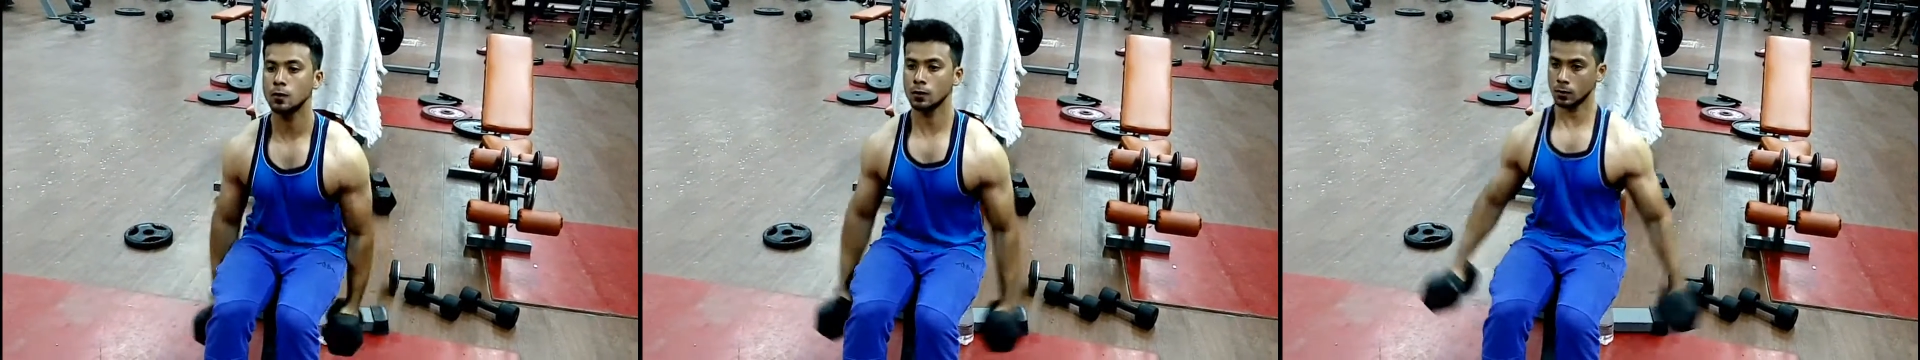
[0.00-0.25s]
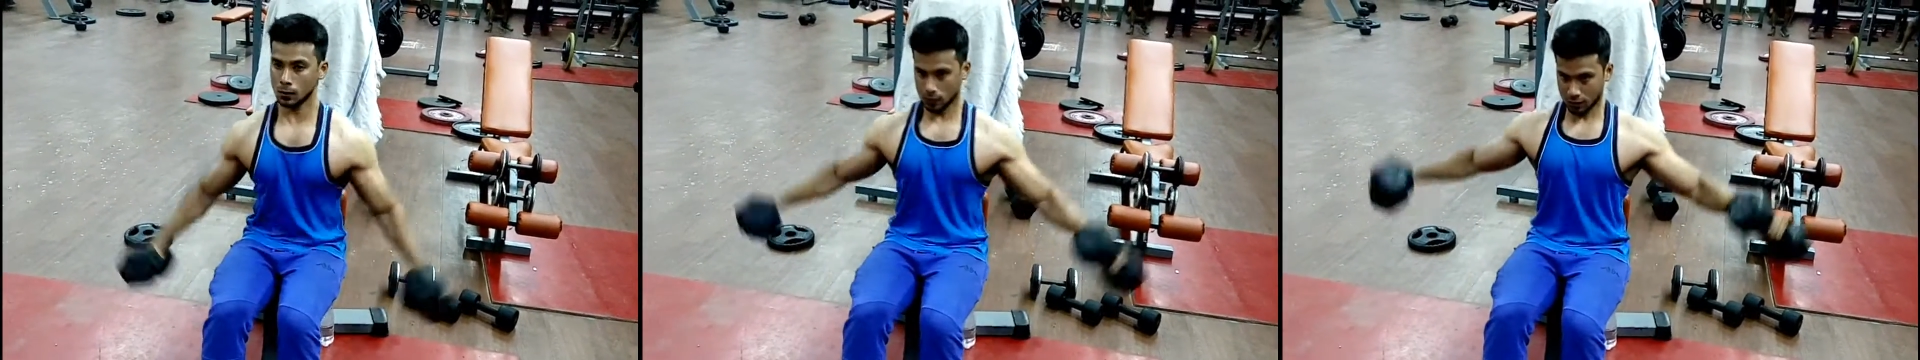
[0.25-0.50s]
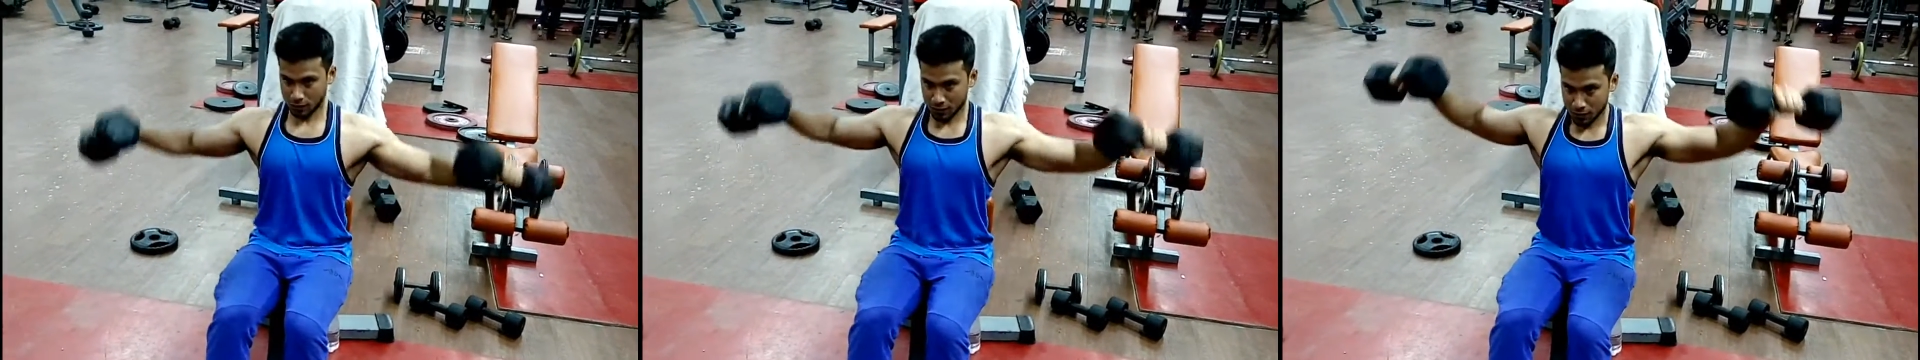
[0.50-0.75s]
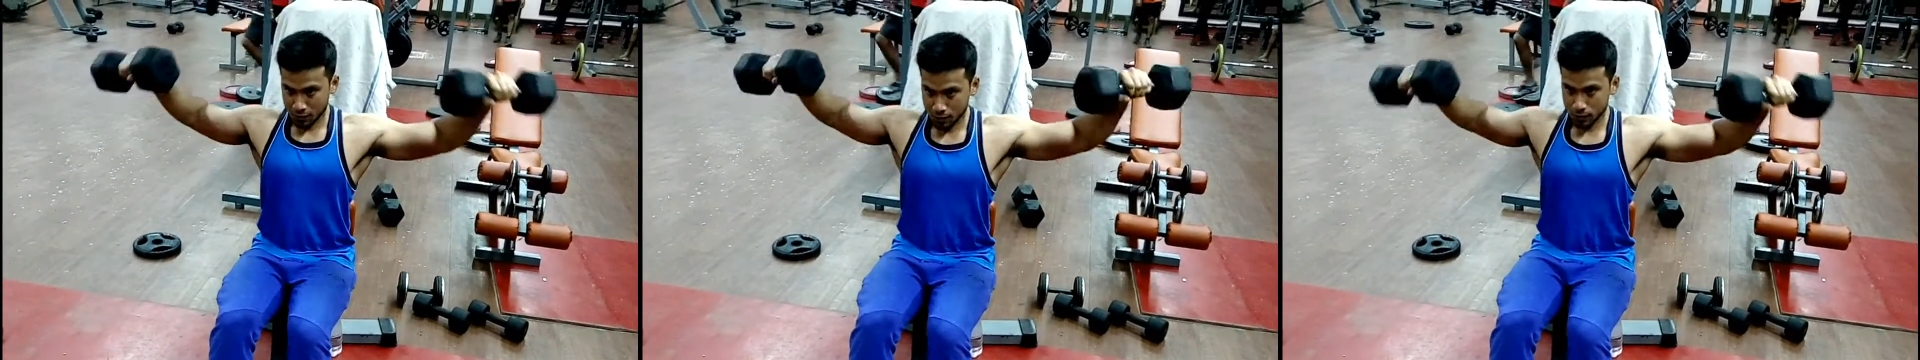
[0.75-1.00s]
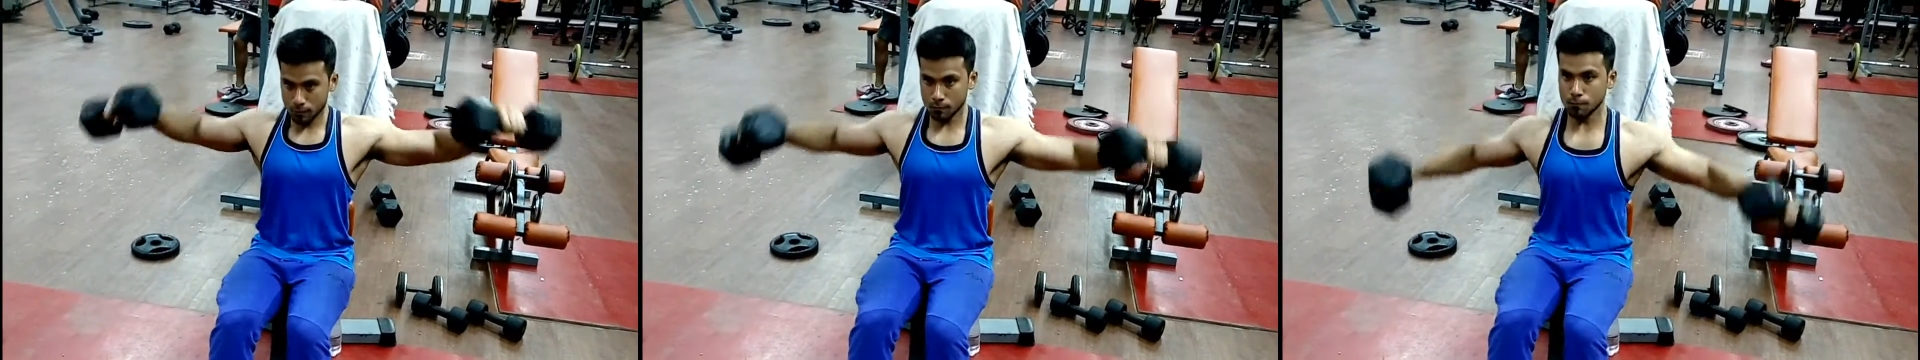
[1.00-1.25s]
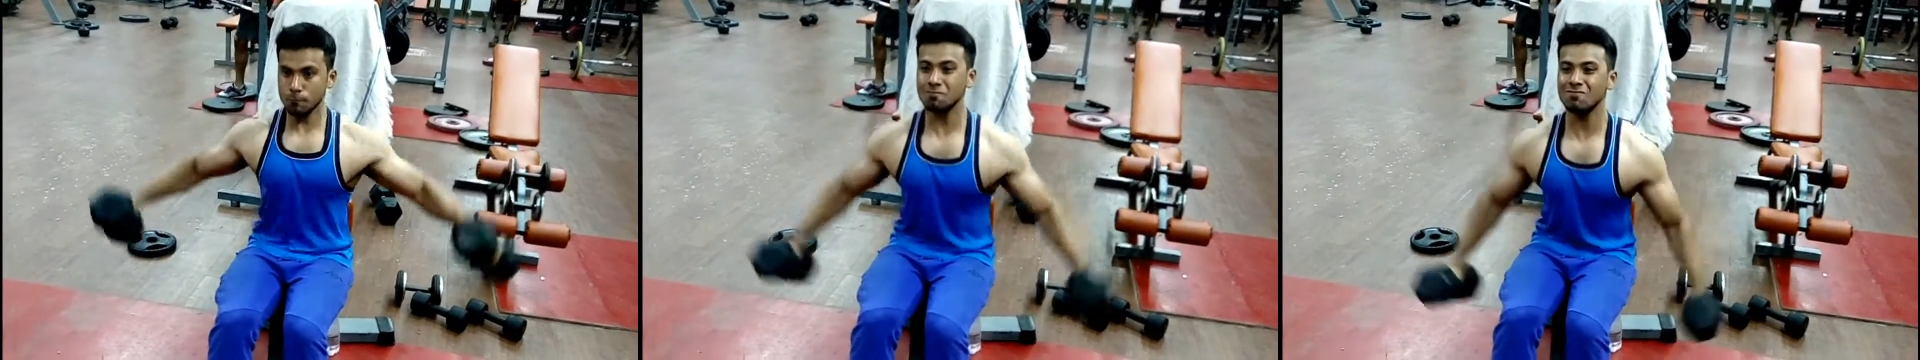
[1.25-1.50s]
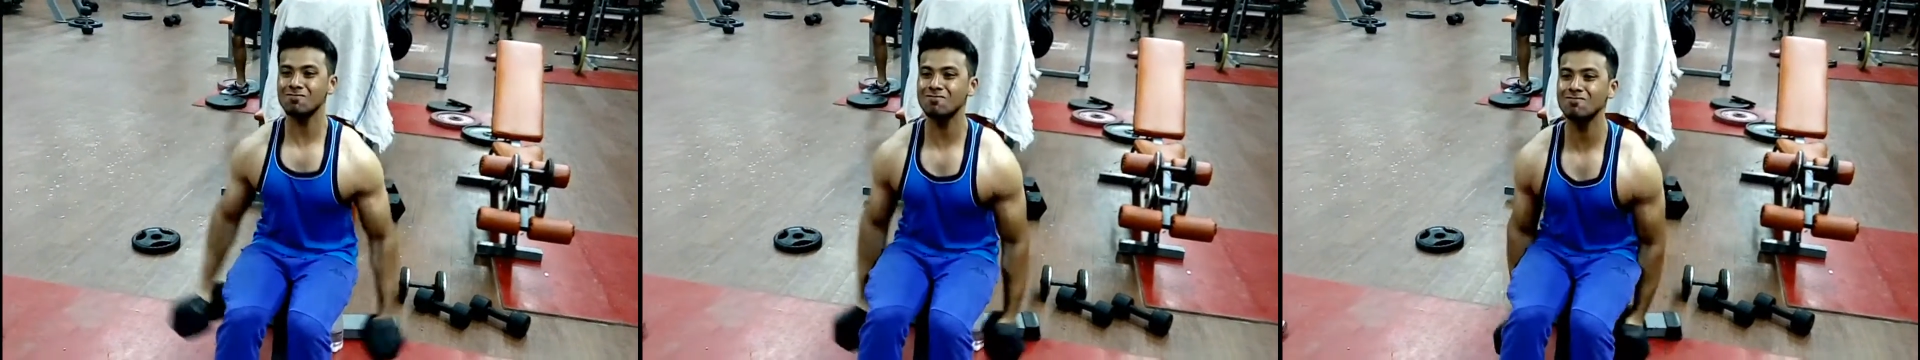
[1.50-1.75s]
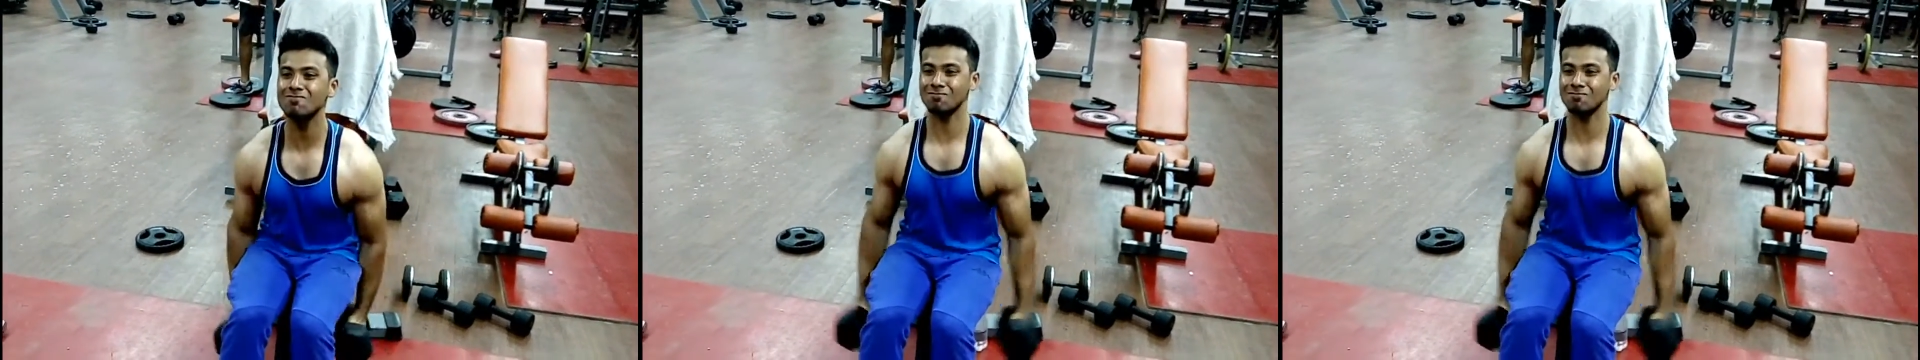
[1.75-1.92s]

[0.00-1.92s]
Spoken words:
So that's like a win-win situation.